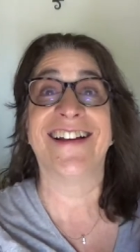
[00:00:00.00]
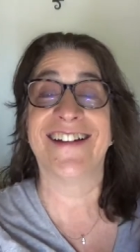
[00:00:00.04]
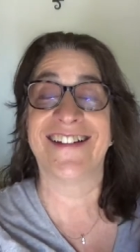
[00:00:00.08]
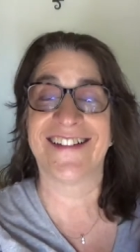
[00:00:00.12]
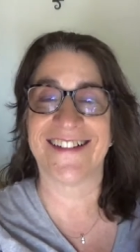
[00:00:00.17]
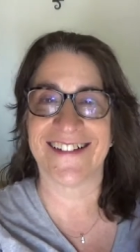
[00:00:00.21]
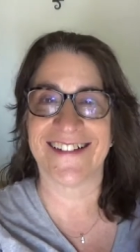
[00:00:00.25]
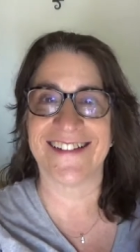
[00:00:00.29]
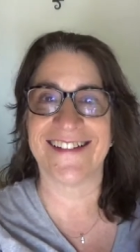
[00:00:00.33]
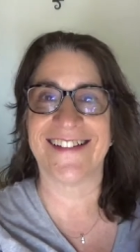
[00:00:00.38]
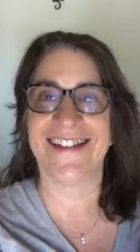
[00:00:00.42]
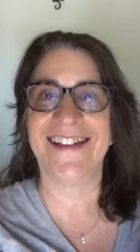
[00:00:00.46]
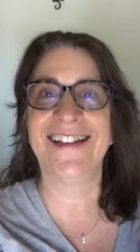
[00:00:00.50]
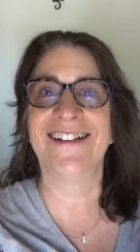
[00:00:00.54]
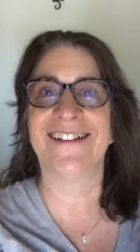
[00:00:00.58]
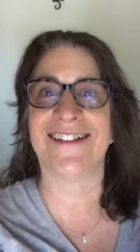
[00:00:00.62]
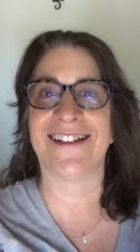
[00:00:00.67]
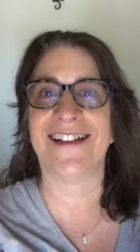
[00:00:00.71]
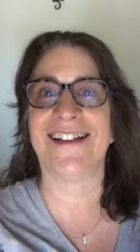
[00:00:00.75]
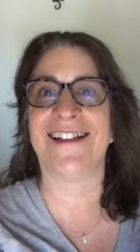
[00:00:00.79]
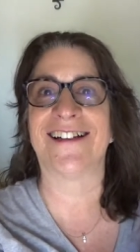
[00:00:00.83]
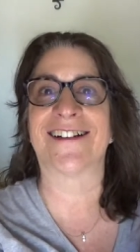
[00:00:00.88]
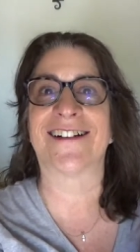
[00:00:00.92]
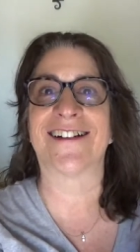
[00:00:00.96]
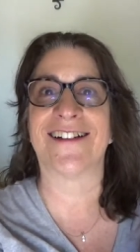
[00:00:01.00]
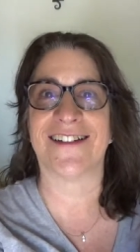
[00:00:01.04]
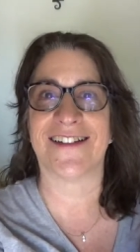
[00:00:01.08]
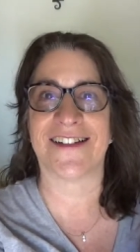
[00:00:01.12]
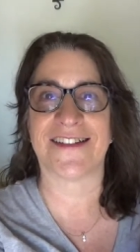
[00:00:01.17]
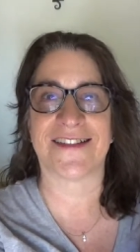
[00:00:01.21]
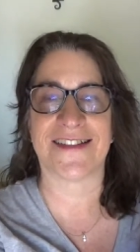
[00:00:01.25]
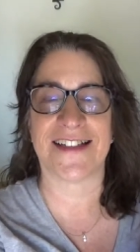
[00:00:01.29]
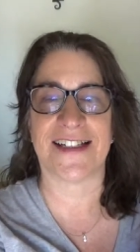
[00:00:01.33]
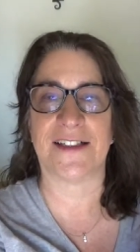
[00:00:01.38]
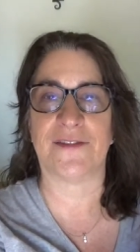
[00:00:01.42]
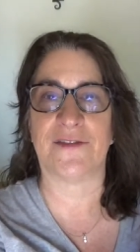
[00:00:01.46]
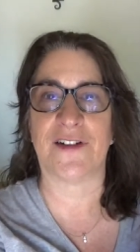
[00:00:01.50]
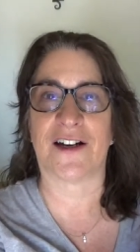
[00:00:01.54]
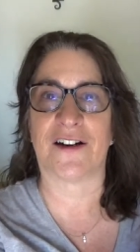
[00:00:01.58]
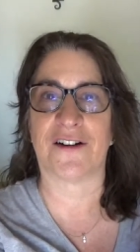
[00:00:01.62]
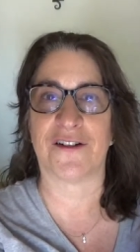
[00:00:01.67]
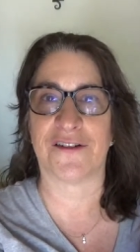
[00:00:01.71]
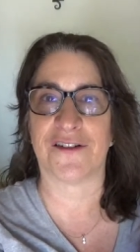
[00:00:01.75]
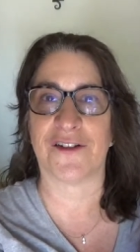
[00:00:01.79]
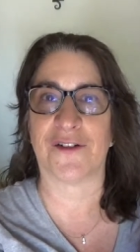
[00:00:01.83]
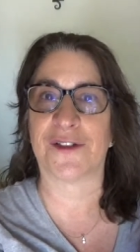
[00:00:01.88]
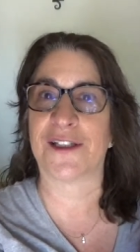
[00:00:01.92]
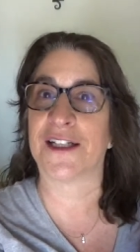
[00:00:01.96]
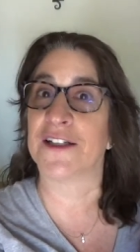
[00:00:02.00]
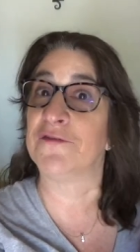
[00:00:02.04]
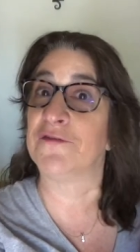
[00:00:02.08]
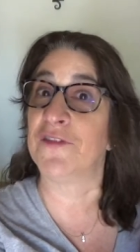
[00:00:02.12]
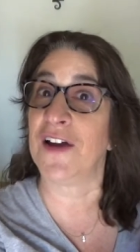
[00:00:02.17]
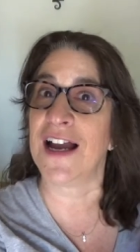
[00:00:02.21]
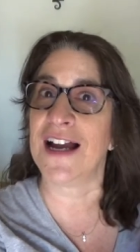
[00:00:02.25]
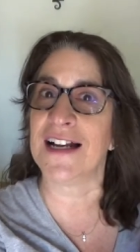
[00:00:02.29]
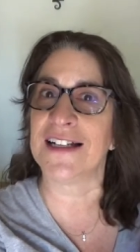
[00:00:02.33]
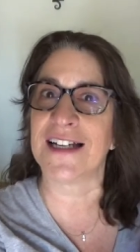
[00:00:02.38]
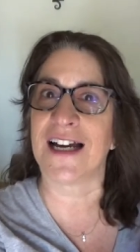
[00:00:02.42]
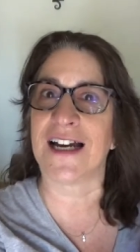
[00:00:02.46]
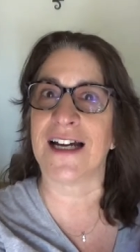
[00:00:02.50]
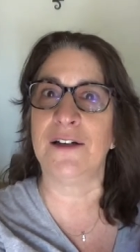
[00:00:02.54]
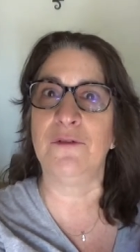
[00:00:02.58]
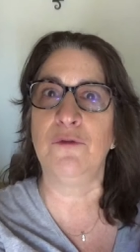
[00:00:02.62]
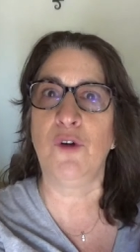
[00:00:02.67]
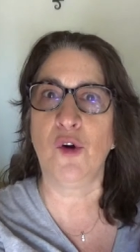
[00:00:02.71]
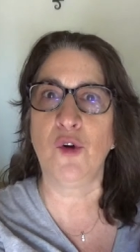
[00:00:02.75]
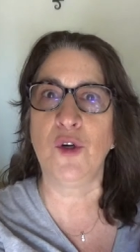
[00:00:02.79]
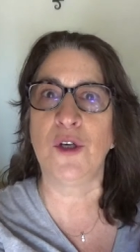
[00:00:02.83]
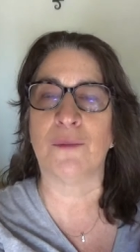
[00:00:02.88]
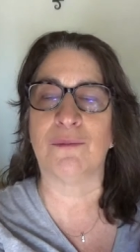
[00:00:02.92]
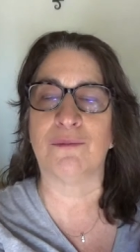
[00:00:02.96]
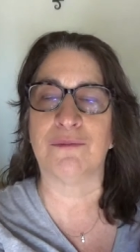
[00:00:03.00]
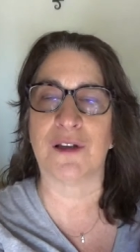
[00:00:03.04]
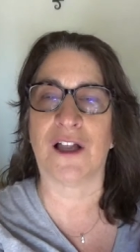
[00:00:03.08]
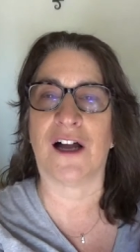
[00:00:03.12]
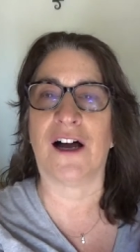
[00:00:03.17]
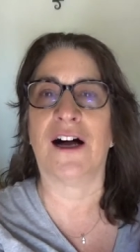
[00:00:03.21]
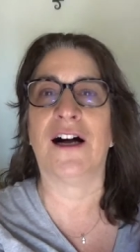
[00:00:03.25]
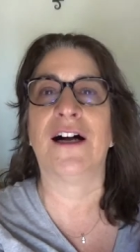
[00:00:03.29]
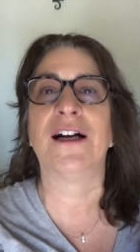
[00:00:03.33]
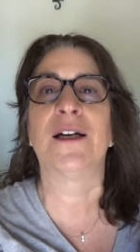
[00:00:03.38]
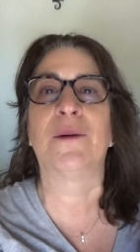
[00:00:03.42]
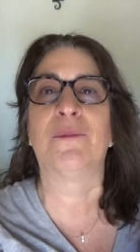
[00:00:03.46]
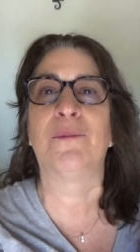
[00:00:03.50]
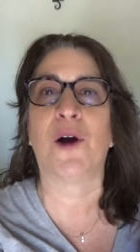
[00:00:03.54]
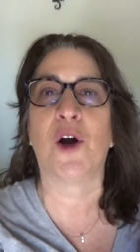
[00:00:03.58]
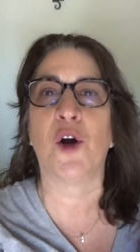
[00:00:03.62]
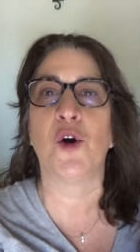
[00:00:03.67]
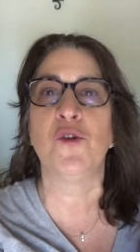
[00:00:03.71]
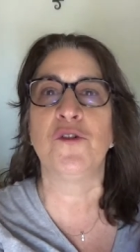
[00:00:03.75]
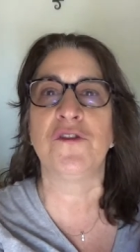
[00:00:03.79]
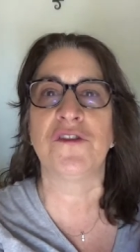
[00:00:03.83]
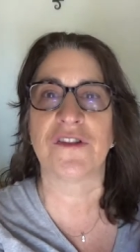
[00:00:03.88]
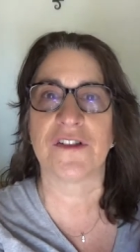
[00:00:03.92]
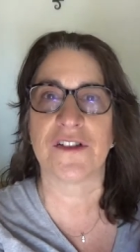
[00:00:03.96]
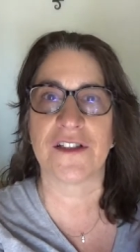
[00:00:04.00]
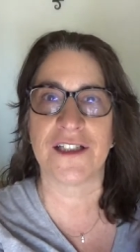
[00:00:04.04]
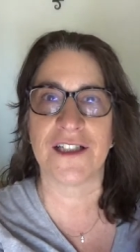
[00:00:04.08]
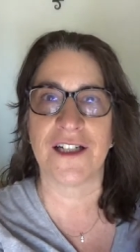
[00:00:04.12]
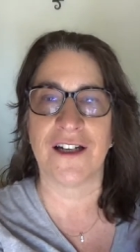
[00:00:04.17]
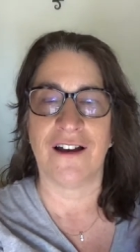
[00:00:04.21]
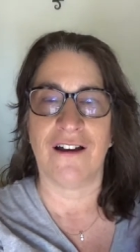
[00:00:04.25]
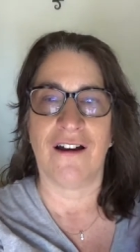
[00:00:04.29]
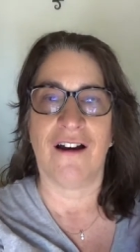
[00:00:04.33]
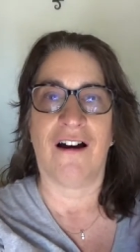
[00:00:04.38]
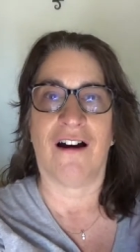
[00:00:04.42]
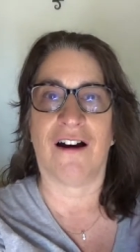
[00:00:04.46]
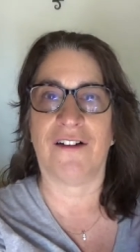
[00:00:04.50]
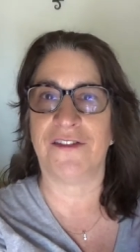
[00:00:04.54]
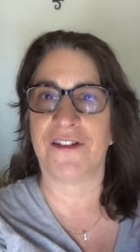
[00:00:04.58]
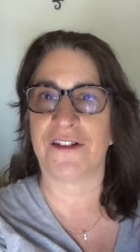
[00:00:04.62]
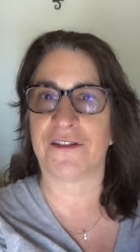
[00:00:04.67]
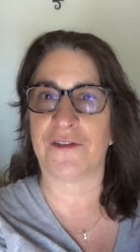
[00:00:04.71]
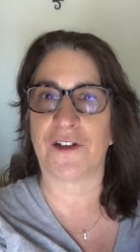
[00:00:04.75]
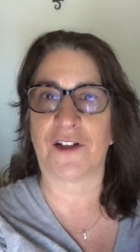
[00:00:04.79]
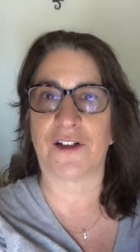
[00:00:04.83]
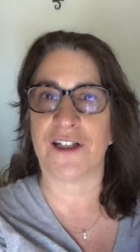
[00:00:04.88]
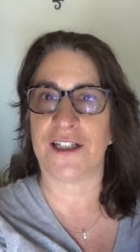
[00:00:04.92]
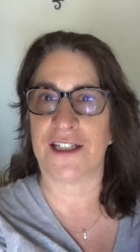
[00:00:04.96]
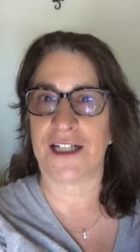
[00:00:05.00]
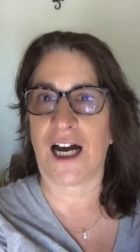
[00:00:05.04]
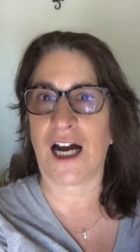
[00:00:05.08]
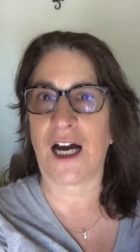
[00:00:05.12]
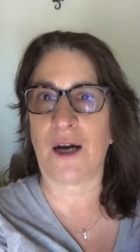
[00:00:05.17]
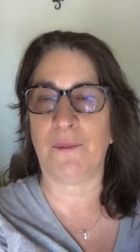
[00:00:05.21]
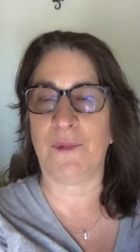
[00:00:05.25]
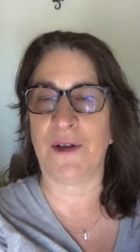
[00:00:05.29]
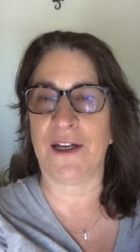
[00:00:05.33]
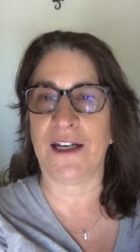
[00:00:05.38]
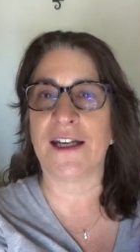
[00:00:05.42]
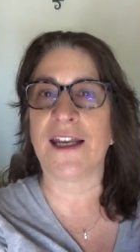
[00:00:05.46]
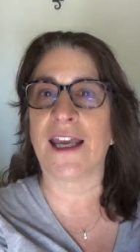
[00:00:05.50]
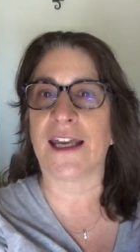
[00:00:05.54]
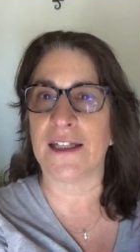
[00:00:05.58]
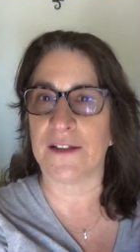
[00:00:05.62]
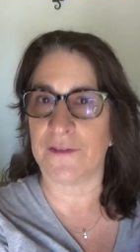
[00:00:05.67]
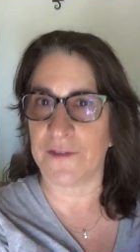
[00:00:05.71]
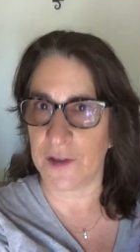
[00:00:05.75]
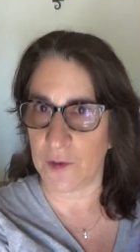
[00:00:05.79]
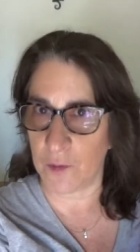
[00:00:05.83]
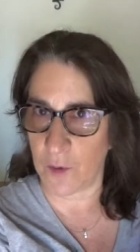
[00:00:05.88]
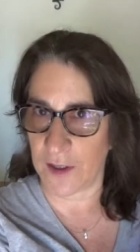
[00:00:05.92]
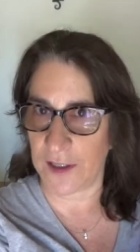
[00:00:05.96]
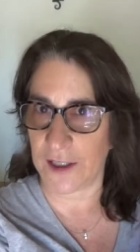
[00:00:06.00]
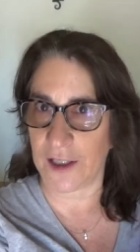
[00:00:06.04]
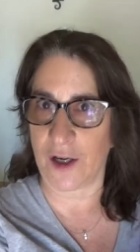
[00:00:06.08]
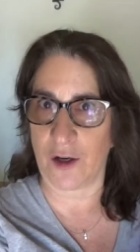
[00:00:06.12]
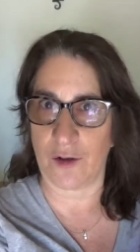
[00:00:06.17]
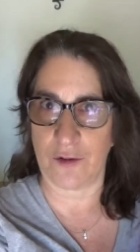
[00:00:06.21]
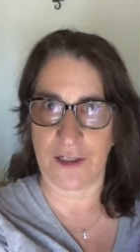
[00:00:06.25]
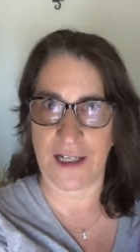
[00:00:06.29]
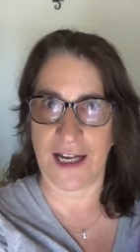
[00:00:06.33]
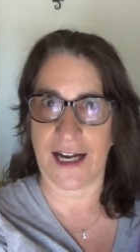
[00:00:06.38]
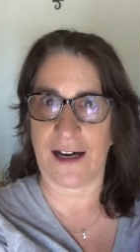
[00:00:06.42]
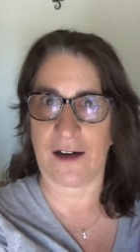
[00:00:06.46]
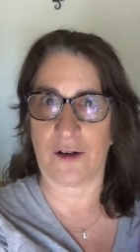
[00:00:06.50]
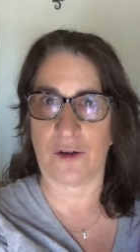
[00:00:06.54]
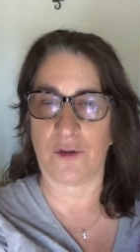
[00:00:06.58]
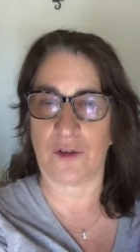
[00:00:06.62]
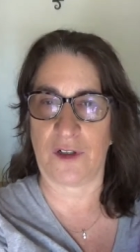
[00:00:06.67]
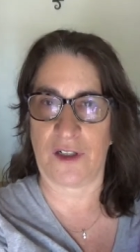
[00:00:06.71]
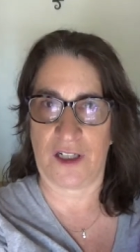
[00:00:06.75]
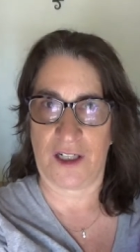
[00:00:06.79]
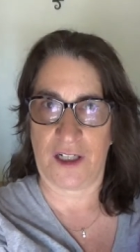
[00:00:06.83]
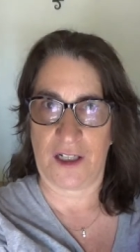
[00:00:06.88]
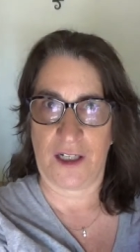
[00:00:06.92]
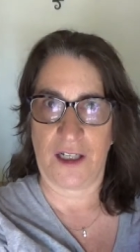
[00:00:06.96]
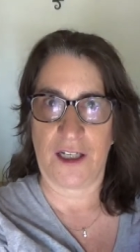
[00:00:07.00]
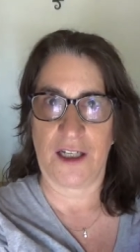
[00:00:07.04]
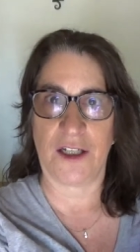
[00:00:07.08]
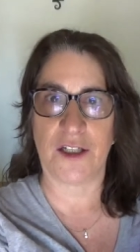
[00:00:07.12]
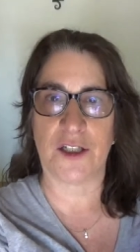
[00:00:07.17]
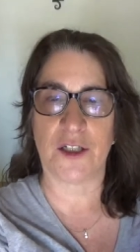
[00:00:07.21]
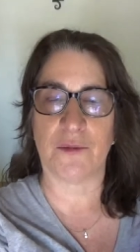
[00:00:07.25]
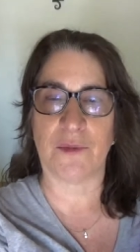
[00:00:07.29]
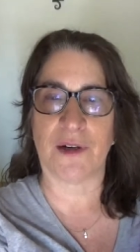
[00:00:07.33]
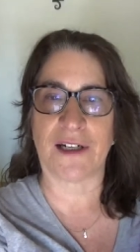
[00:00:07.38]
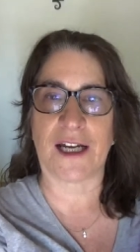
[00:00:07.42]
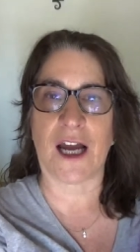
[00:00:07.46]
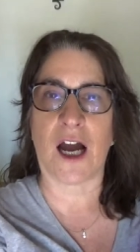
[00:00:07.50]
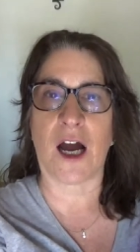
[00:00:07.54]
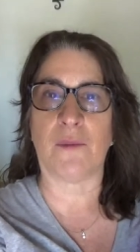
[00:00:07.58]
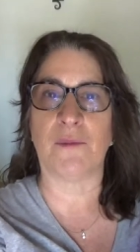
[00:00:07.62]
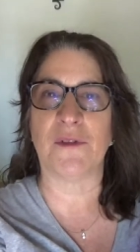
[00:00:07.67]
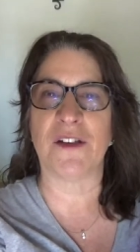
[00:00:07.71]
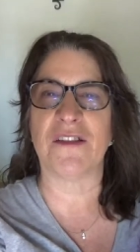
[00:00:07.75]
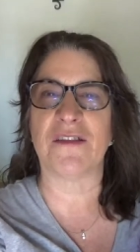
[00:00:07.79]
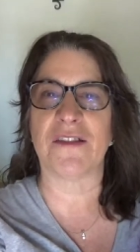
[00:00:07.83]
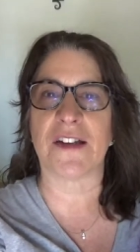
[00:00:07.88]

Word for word: is illegal here in the state of Arizona. In fact, I wrote a blog post on this very topic, and if you want to go down into my comment